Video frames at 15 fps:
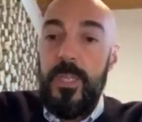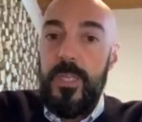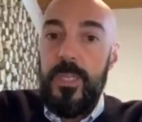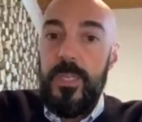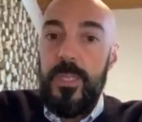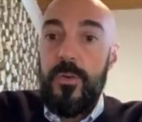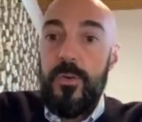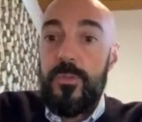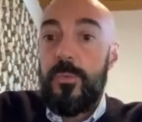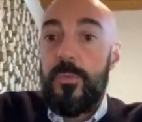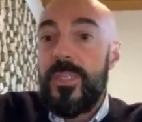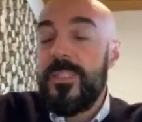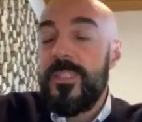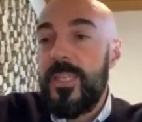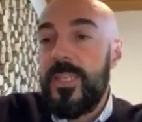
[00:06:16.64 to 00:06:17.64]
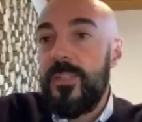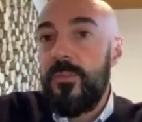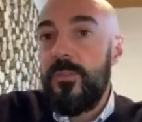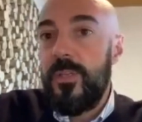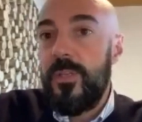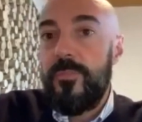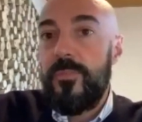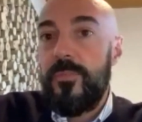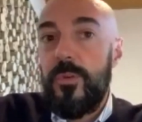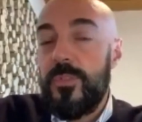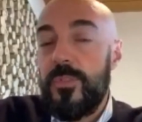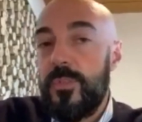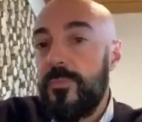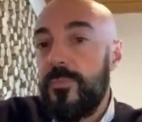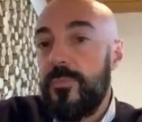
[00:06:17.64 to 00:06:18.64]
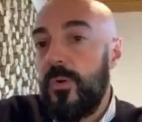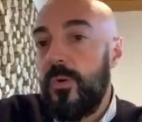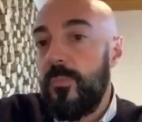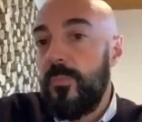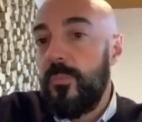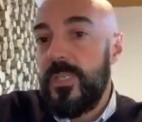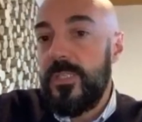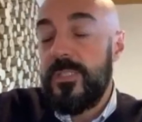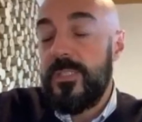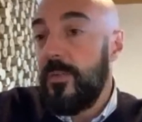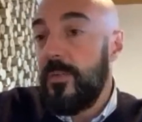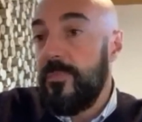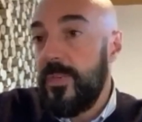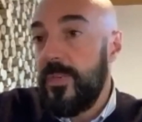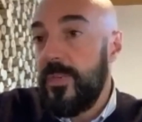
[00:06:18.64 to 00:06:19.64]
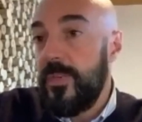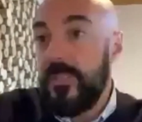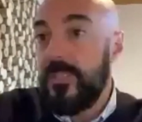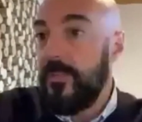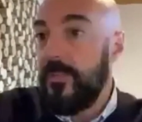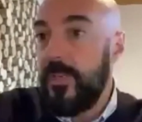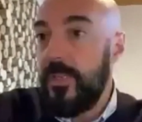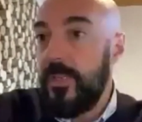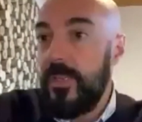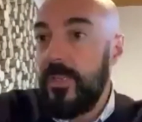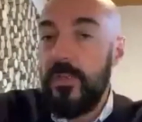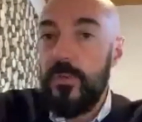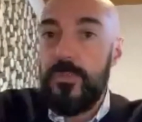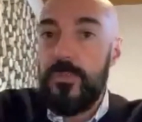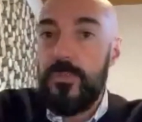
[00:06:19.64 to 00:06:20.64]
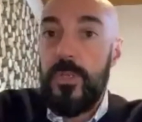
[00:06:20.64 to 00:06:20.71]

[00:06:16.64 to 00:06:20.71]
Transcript: On the one side, you have lots of companies suffering a lot.